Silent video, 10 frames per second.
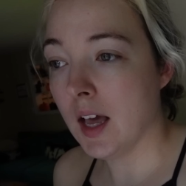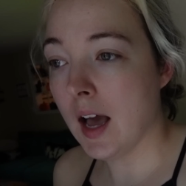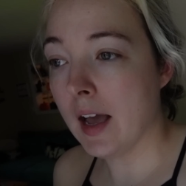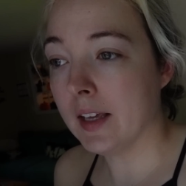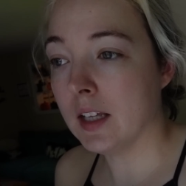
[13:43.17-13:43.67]

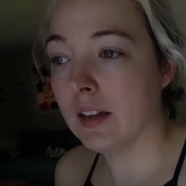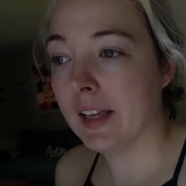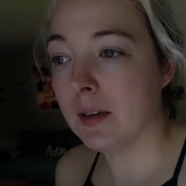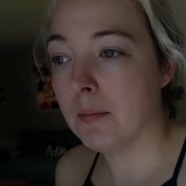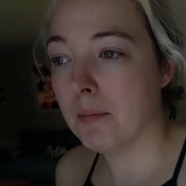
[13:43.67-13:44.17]
I could
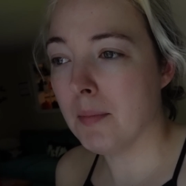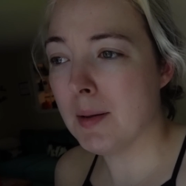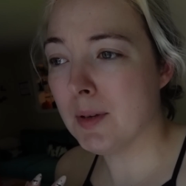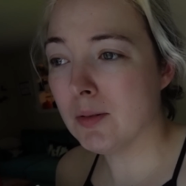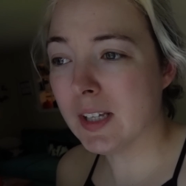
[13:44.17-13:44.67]
like
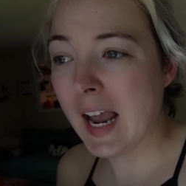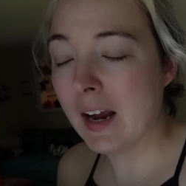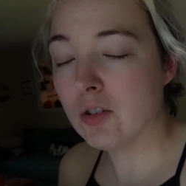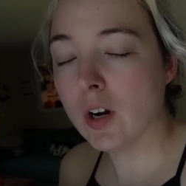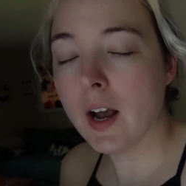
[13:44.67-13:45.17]
maybe use a
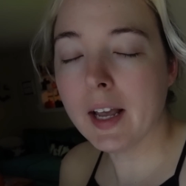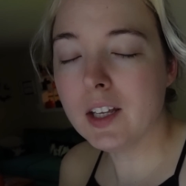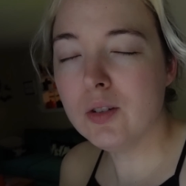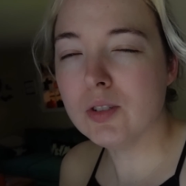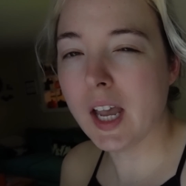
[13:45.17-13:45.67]
hair dryer. I
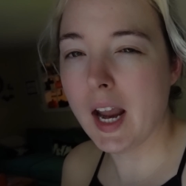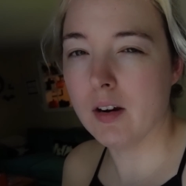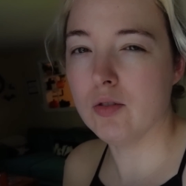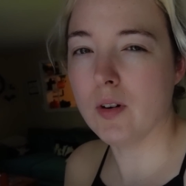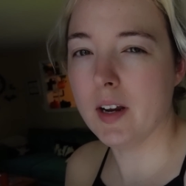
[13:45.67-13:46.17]
can use a
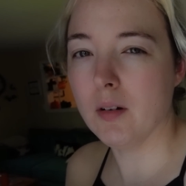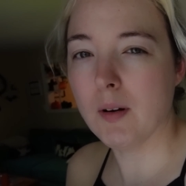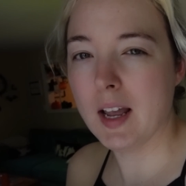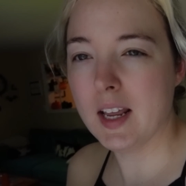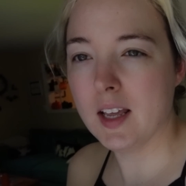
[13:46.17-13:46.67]
hair dryer,
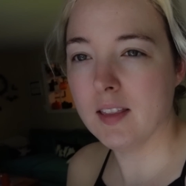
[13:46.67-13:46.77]
right?